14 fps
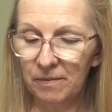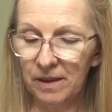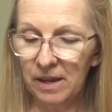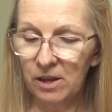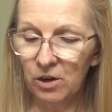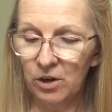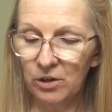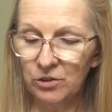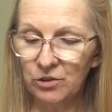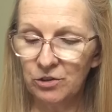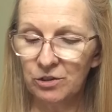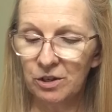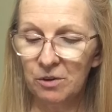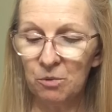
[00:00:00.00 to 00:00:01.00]
he
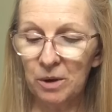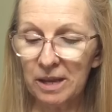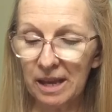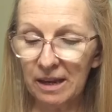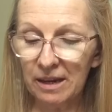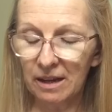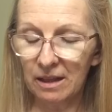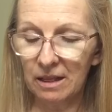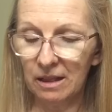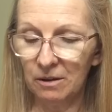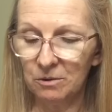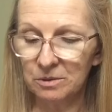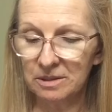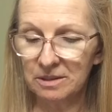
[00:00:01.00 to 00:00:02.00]
urged. We're getting
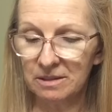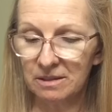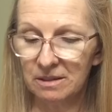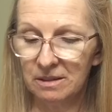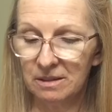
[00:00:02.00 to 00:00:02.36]
close.